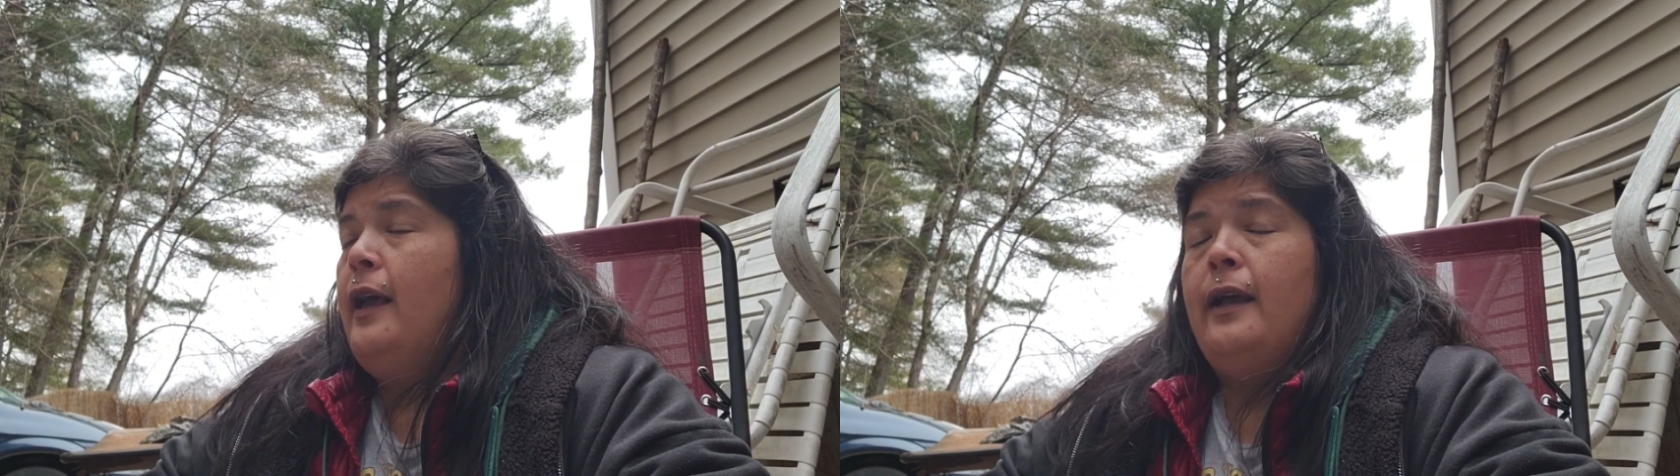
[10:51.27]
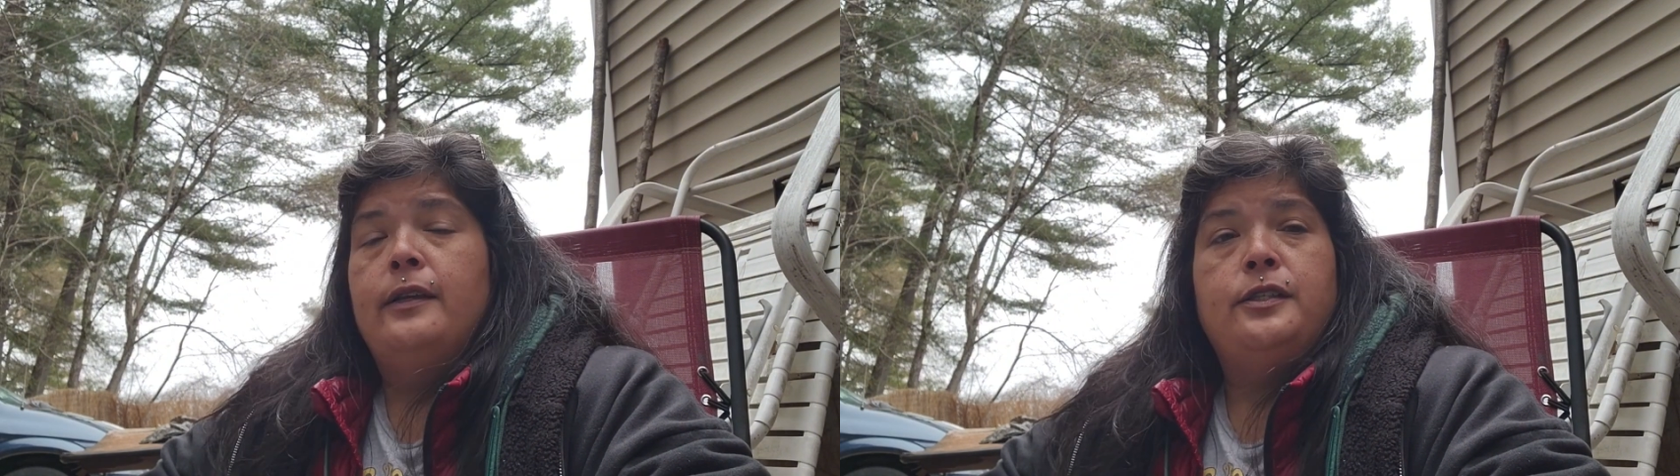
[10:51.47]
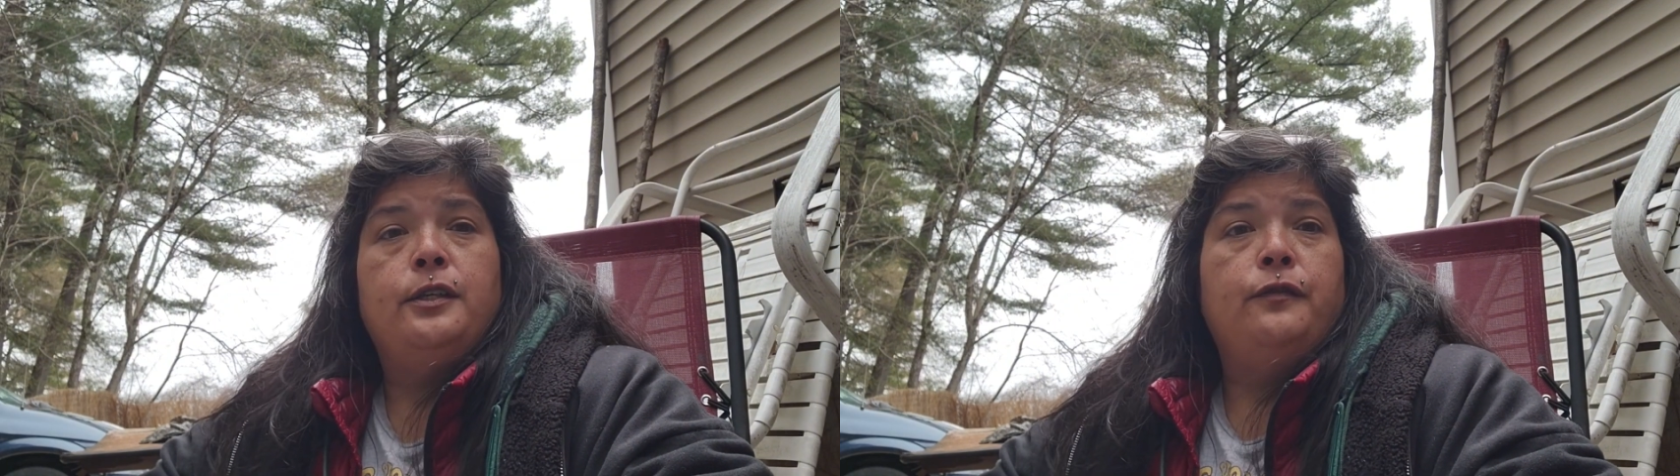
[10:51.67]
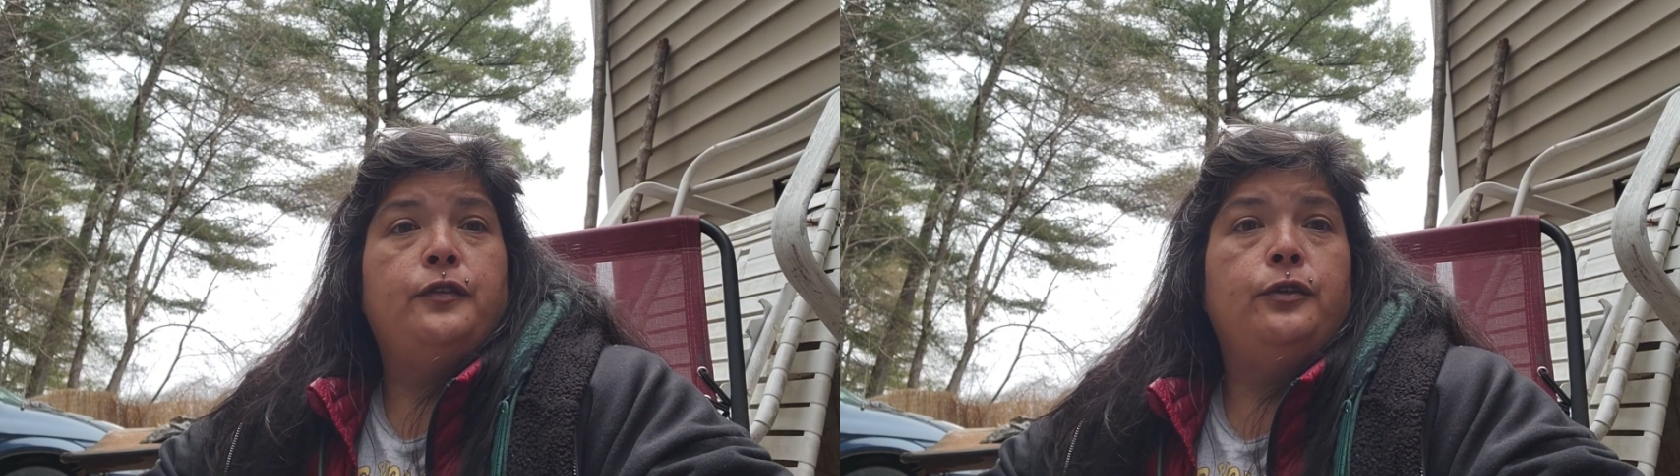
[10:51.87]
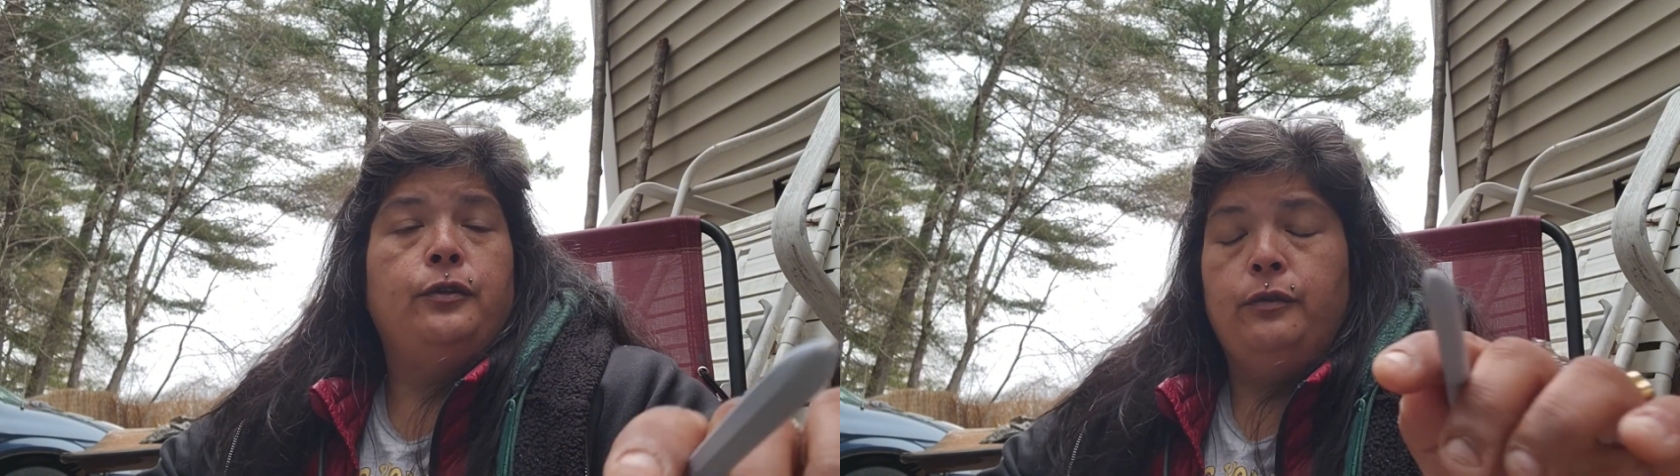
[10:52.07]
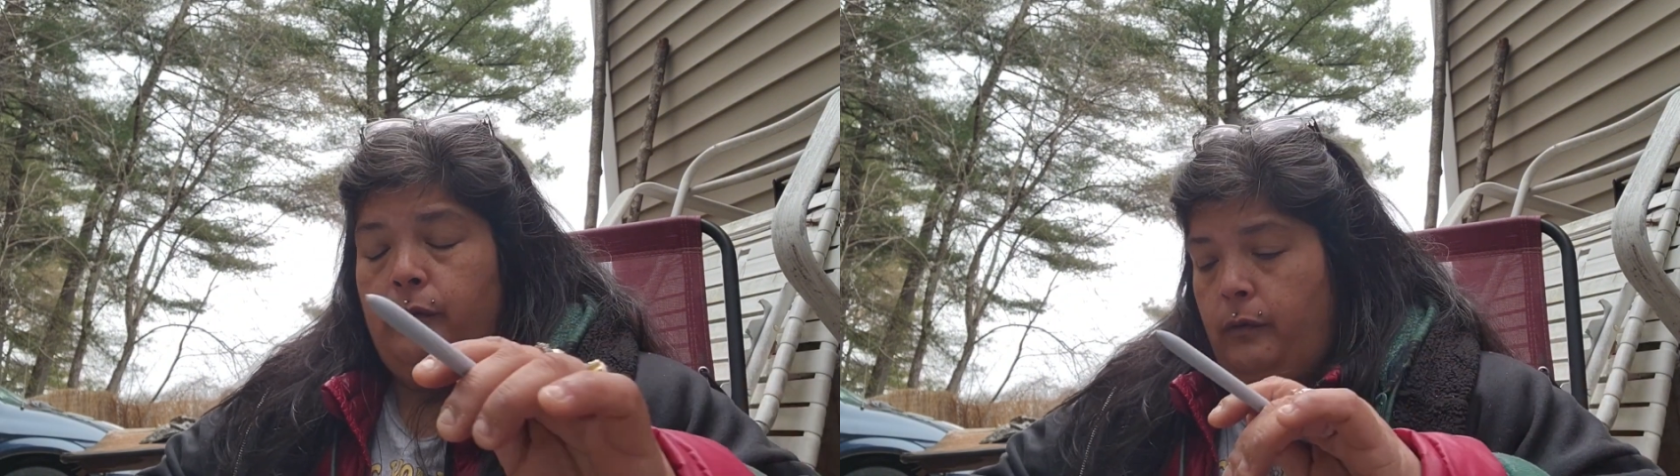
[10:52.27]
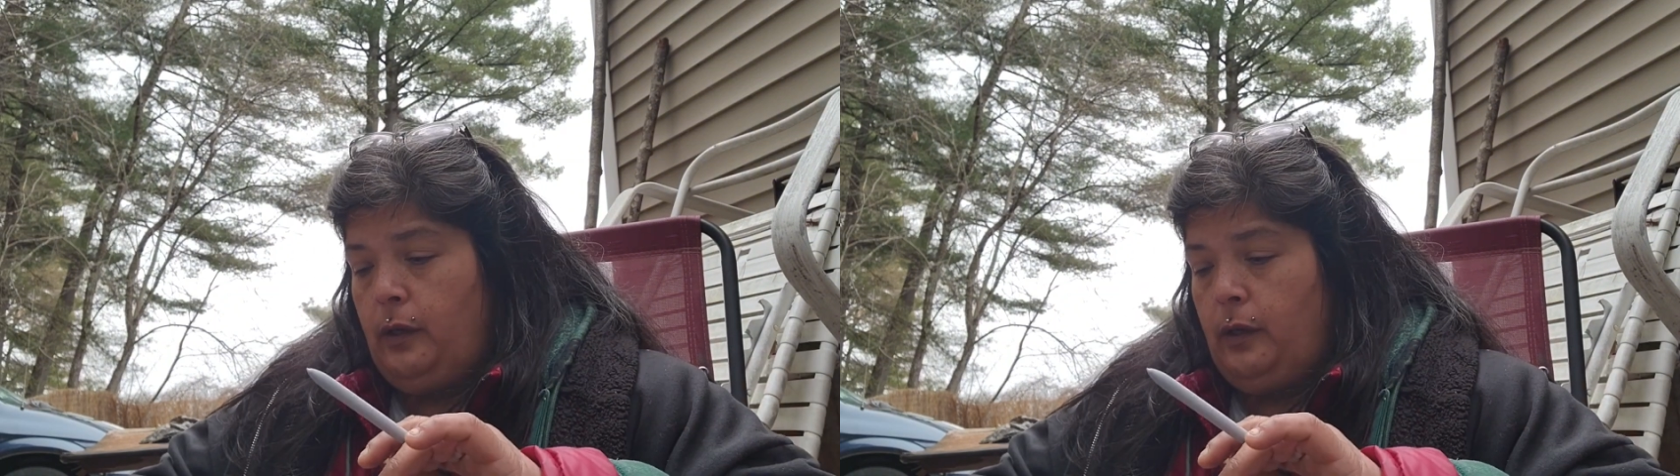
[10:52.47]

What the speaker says: got stuff to do.